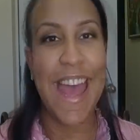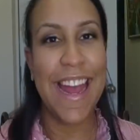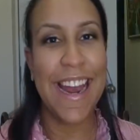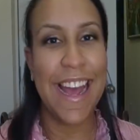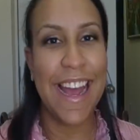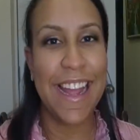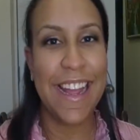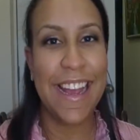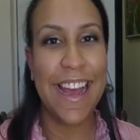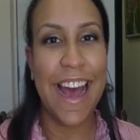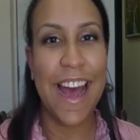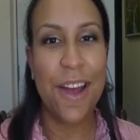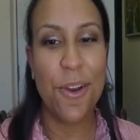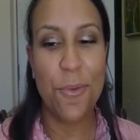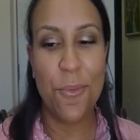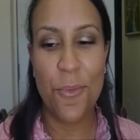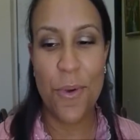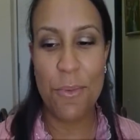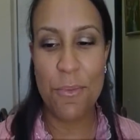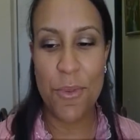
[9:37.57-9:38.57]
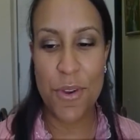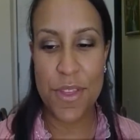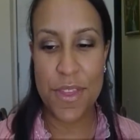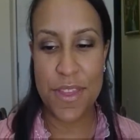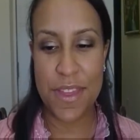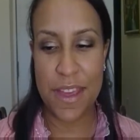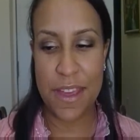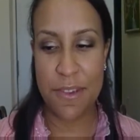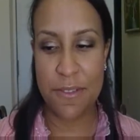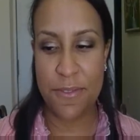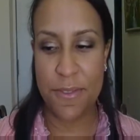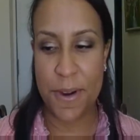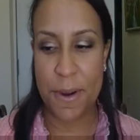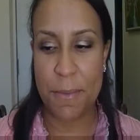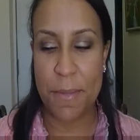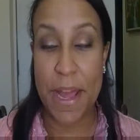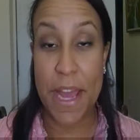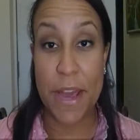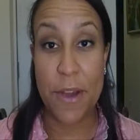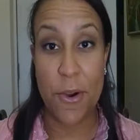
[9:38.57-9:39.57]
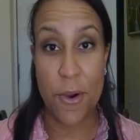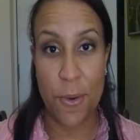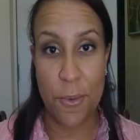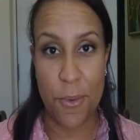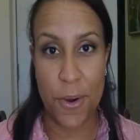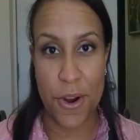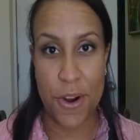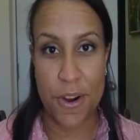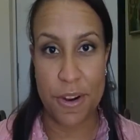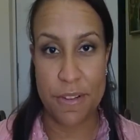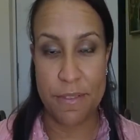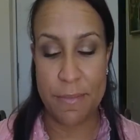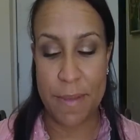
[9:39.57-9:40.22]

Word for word: And I got one more thing from a coworker